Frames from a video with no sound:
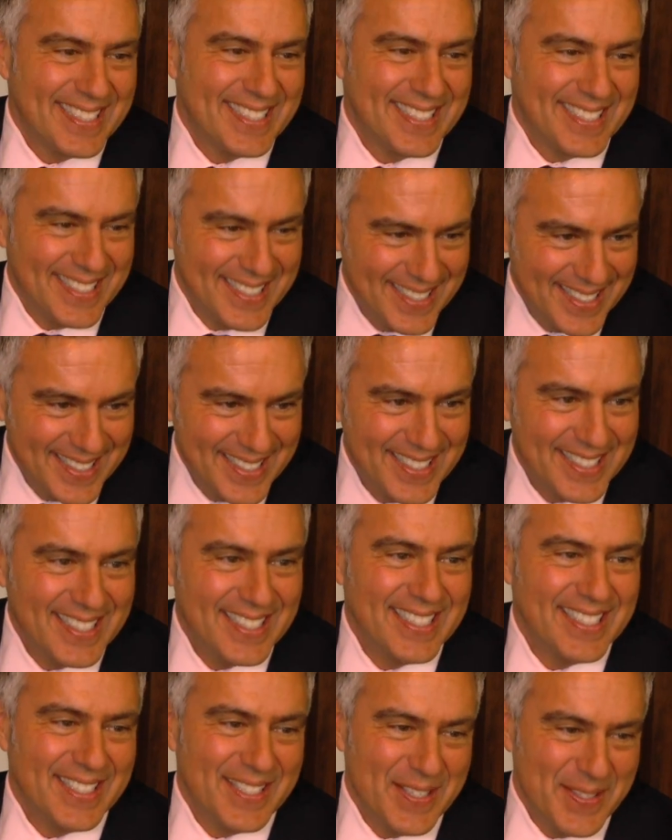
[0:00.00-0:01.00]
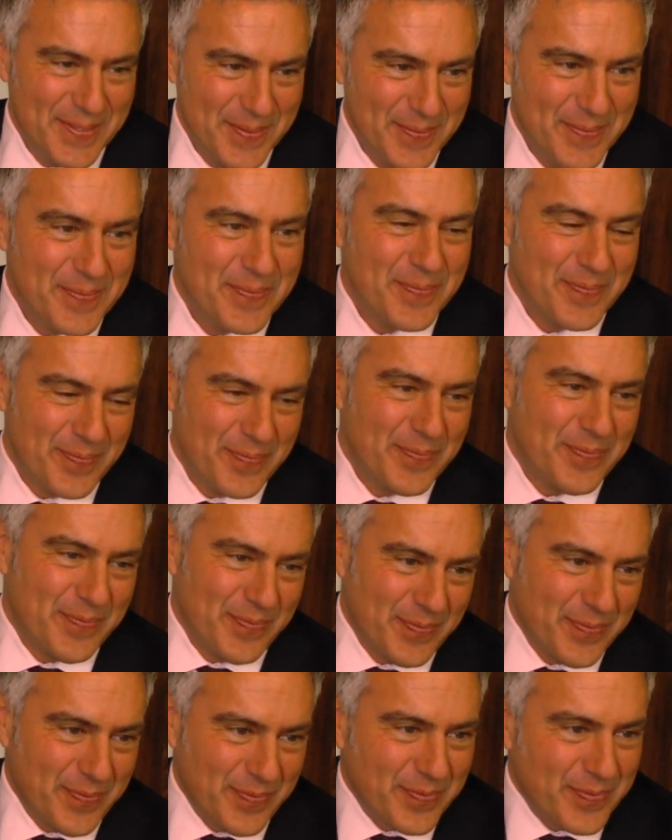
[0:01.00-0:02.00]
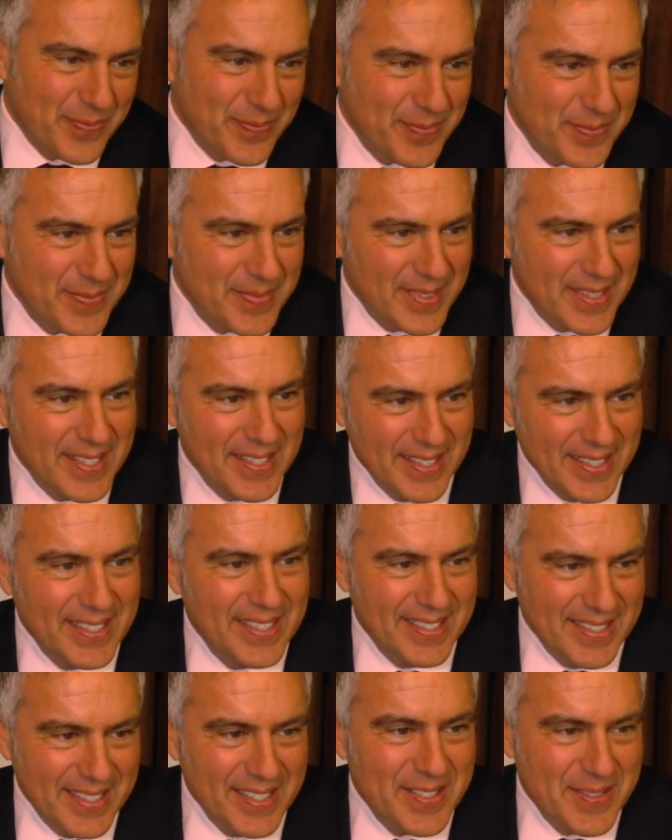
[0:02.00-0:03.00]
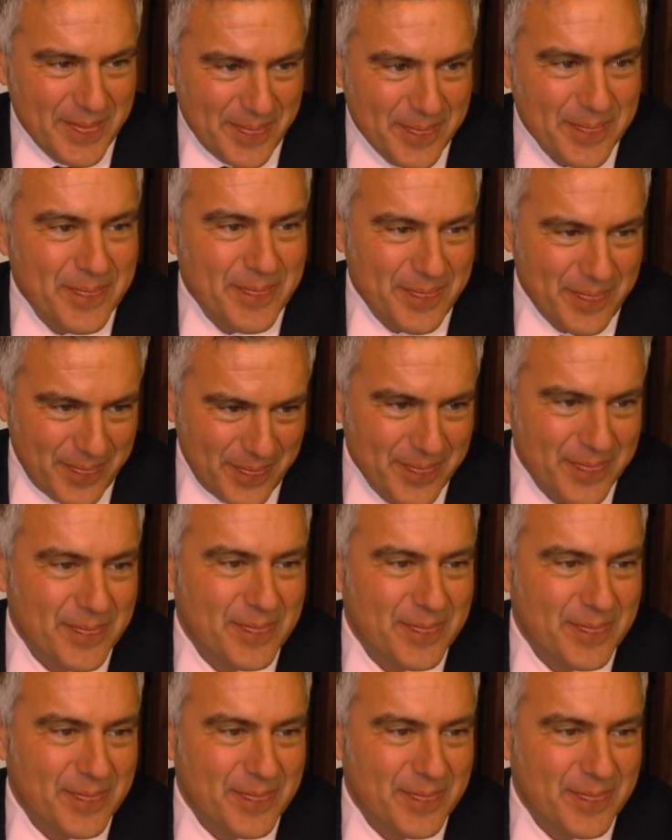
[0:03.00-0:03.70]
of years of studying the reoccurring challenges dentists have faced for